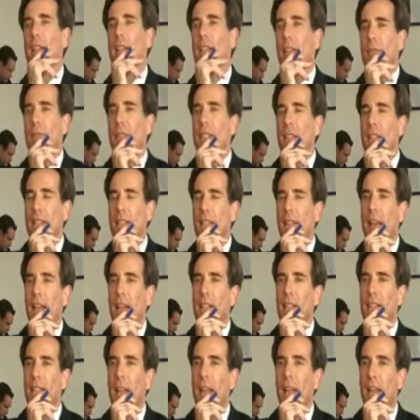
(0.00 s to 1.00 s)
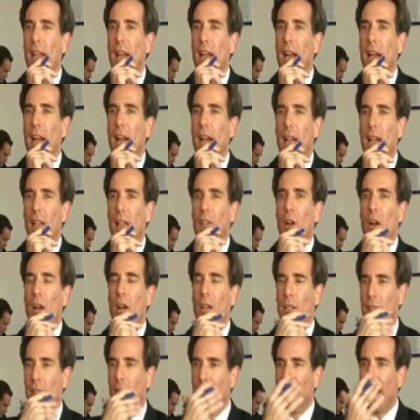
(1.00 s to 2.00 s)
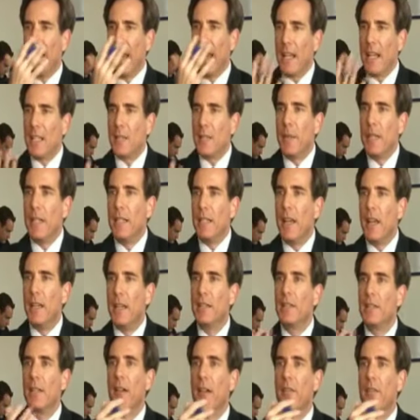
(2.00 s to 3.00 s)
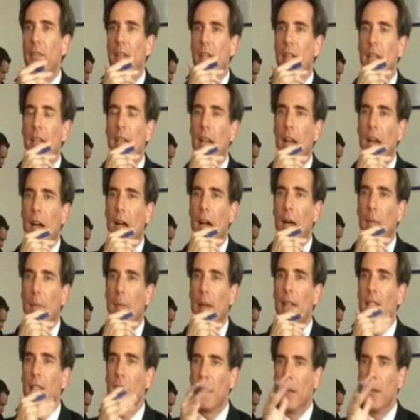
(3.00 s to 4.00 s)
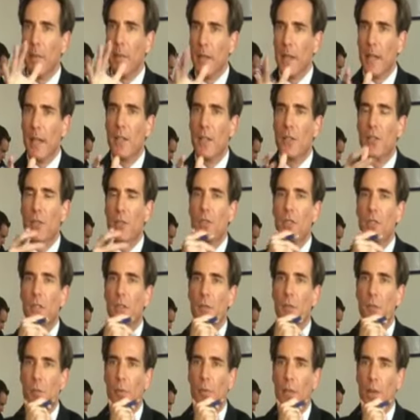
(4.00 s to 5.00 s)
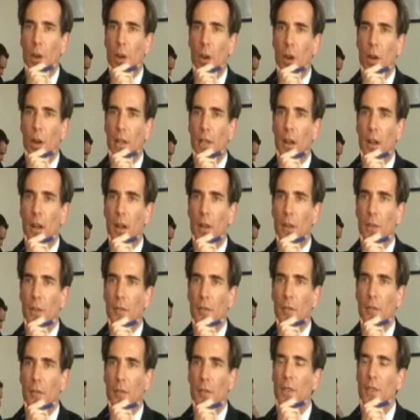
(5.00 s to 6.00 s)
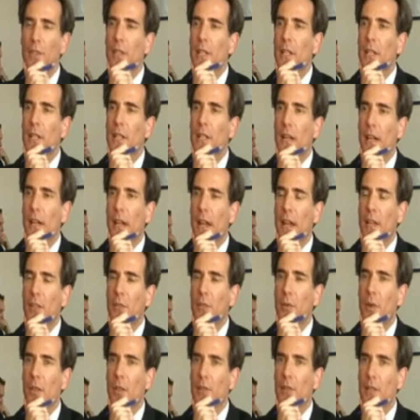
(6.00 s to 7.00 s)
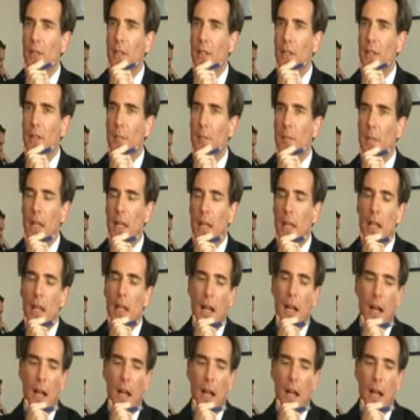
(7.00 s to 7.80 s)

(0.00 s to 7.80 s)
Because there is a sense that laws like SB 1070 and some of the issues regarding our university and K-12 system,